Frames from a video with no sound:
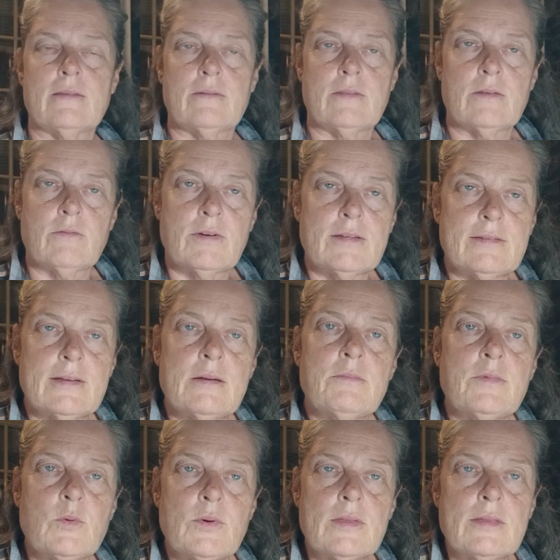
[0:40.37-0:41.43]
The reason I'm
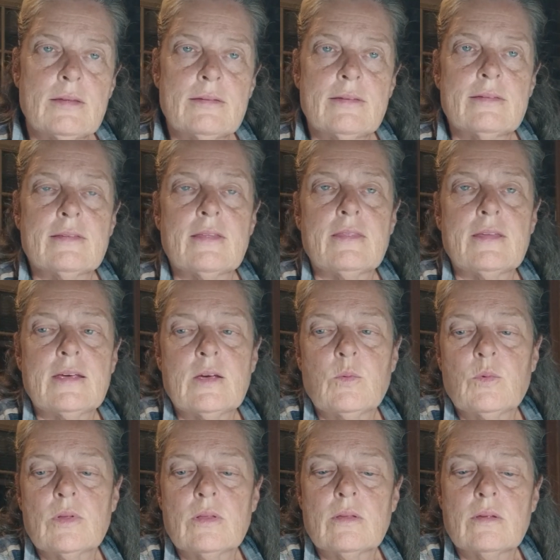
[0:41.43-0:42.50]
doing this is I think it
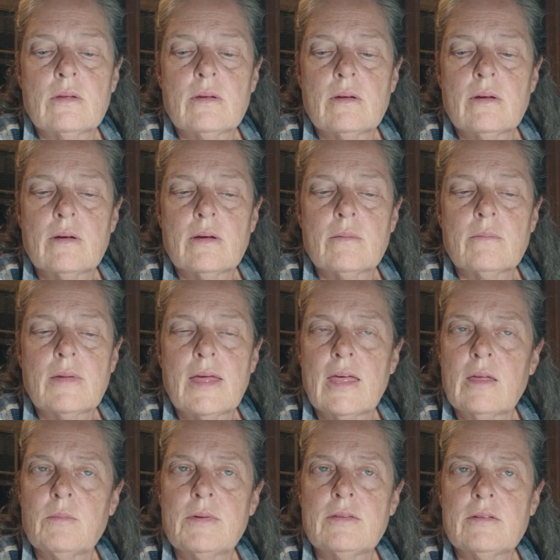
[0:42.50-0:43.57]
will
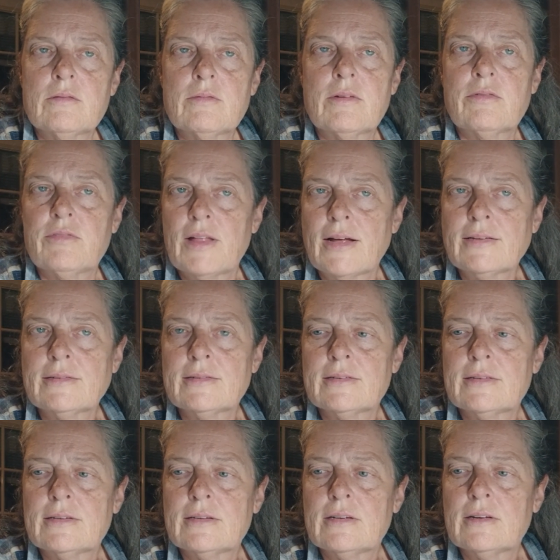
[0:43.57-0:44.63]
help me to reflect
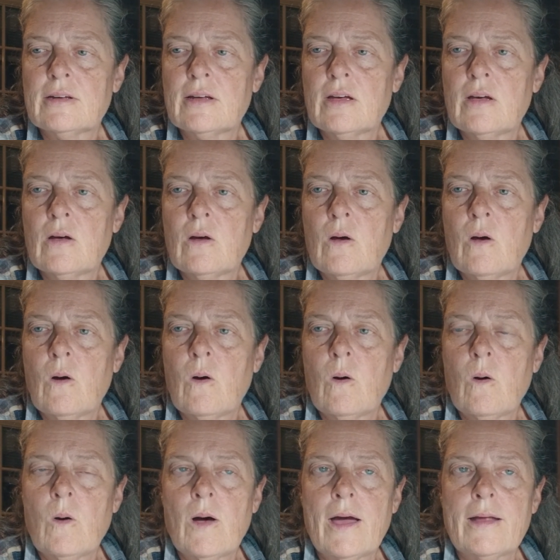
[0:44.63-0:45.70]

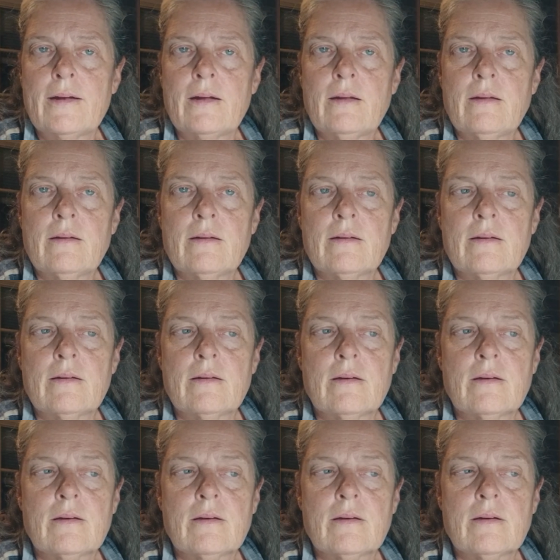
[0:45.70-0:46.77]
on
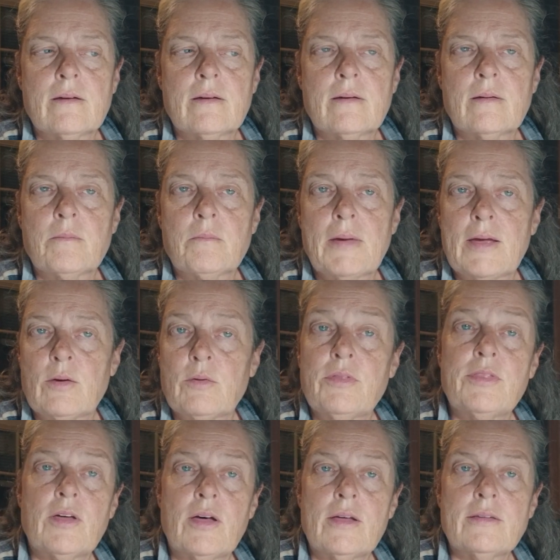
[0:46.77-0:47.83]
my own
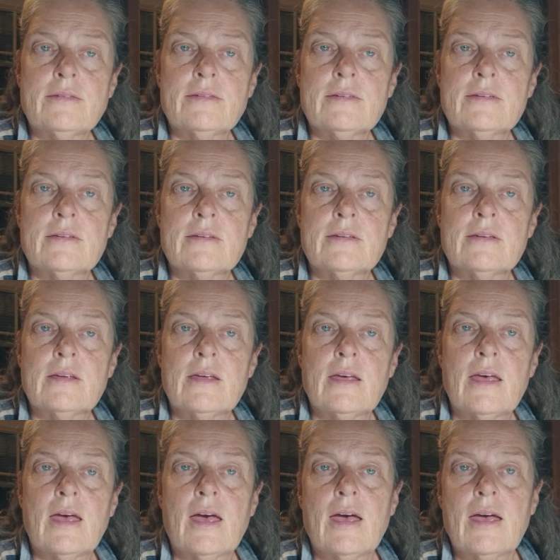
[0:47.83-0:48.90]
thoughts
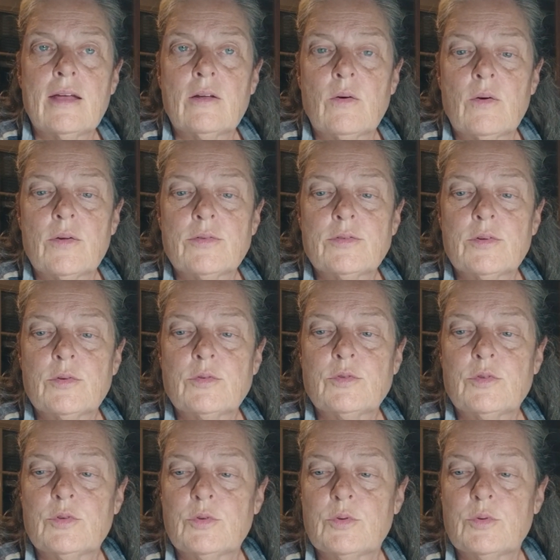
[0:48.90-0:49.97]
and also
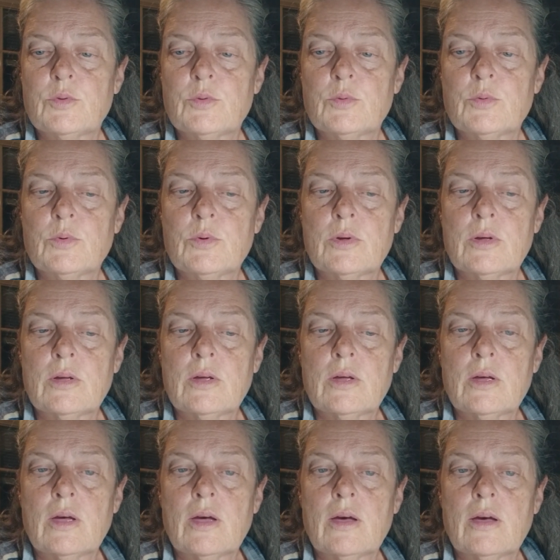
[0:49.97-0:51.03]
to
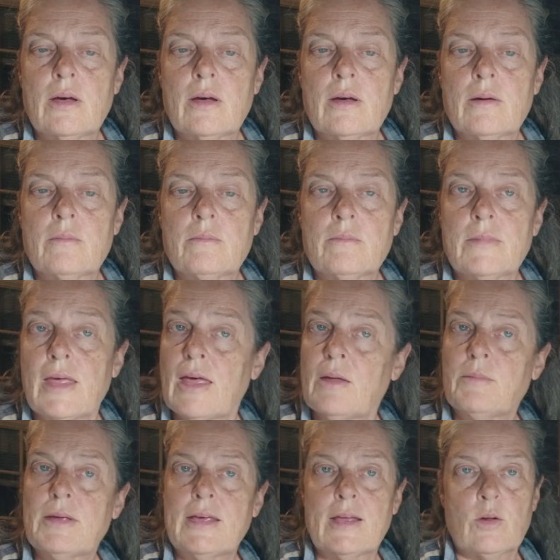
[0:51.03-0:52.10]
help
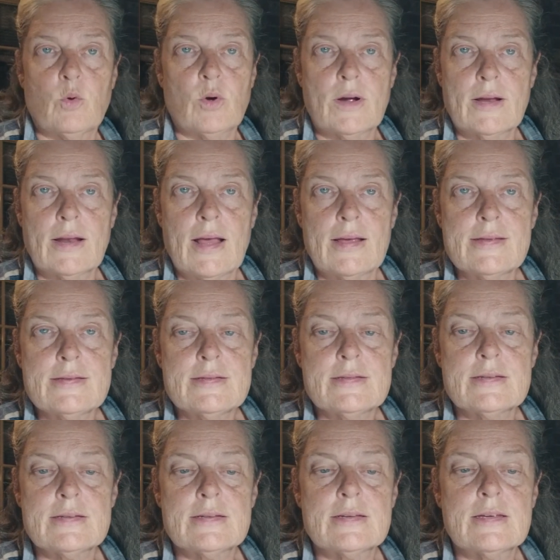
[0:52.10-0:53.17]
me get
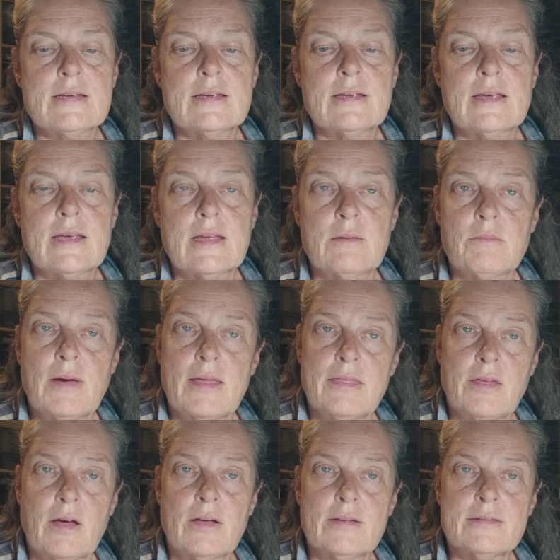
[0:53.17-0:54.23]
organized in my
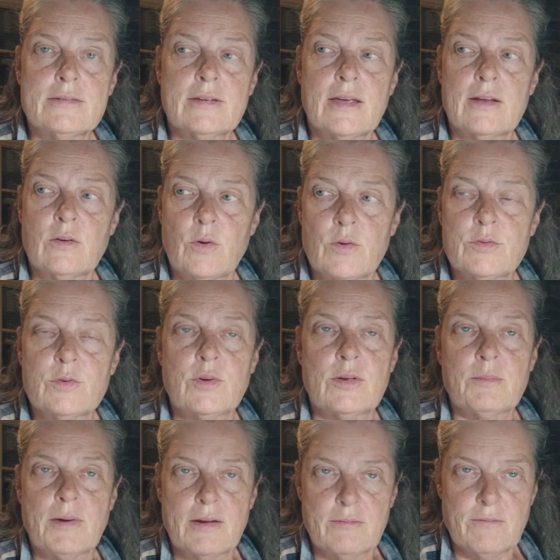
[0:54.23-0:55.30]
thoughts and also
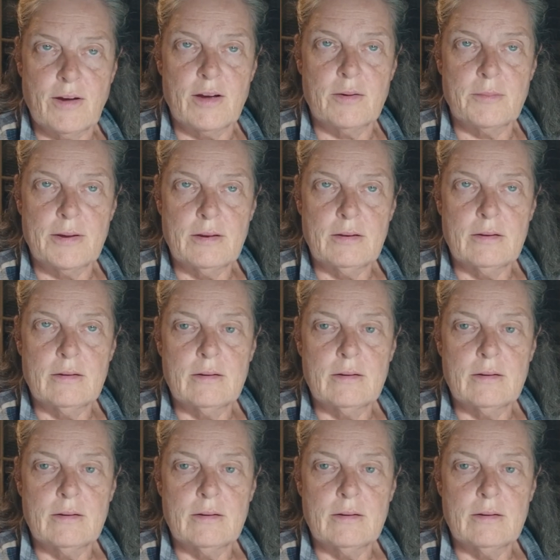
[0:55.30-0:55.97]
in my environment.